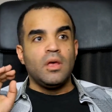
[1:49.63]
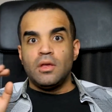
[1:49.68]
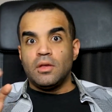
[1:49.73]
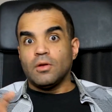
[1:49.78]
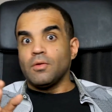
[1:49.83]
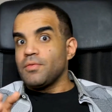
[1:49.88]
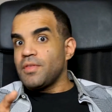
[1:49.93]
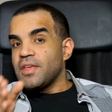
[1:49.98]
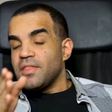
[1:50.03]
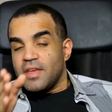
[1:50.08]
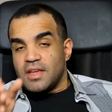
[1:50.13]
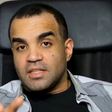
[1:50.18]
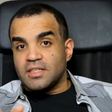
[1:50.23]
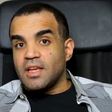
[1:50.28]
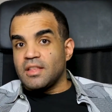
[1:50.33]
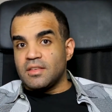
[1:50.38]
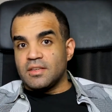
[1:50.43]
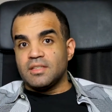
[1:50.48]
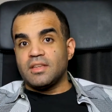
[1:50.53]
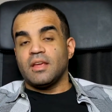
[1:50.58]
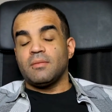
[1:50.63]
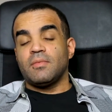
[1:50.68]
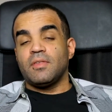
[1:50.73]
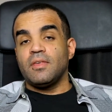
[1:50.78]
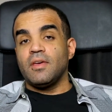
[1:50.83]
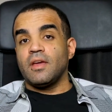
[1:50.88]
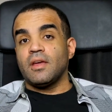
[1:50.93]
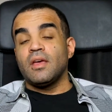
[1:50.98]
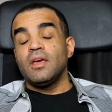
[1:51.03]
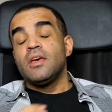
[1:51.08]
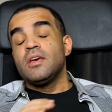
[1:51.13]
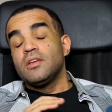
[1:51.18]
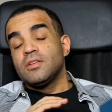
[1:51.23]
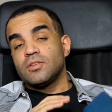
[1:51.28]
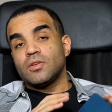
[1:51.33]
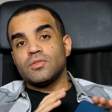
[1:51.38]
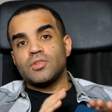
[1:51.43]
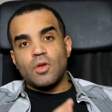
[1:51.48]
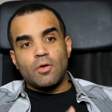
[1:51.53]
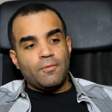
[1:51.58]
they said the same thing.
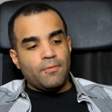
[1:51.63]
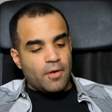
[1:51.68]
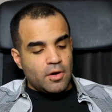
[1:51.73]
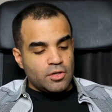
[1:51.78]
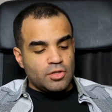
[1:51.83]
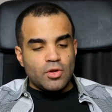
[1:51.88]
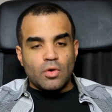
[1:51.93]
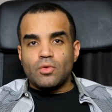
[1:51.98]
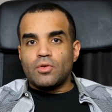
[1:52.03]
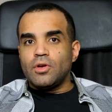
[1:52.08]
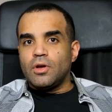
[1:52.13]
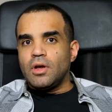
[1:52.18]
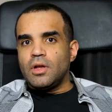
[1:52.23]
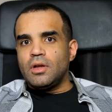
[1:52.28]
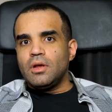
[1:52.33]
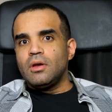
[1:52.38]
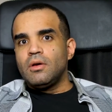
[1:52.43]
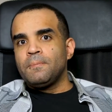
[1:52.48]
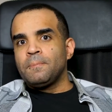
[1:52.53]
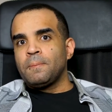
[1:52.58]
So far so good